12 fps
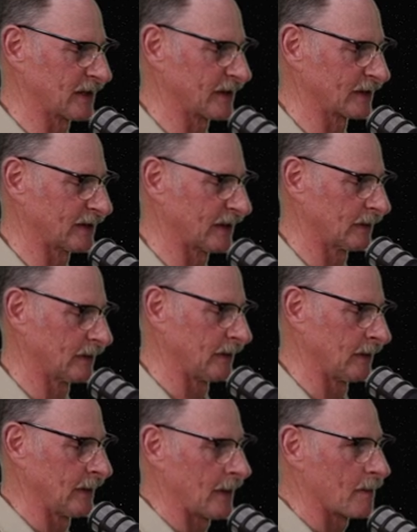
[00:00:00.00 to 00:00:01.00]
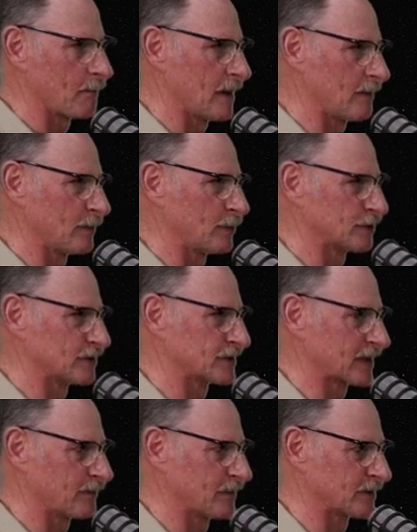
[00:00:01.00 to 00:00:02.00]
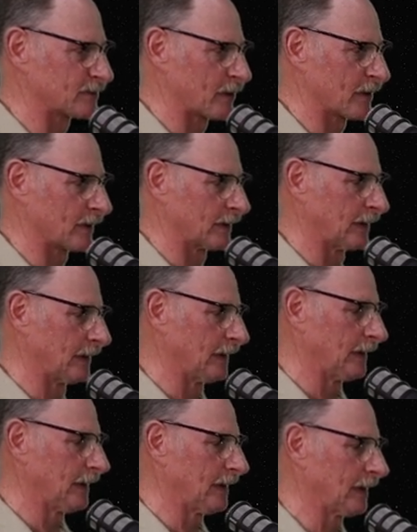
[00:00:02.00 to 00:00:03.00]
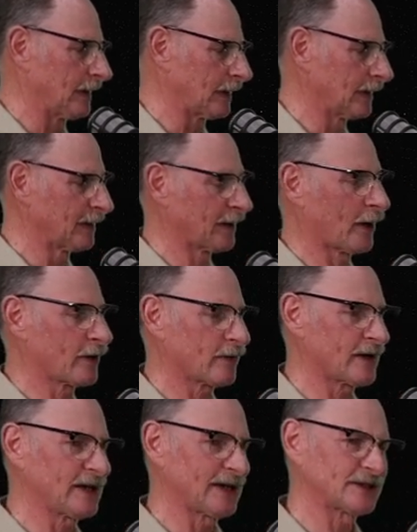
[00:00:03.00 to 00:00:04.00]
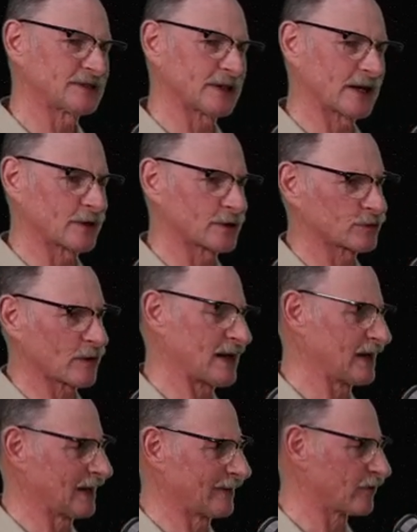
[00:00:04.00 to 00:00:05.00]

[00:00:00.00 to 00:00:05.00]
say it like that. Maybe we should skip this part. Are there any insider trading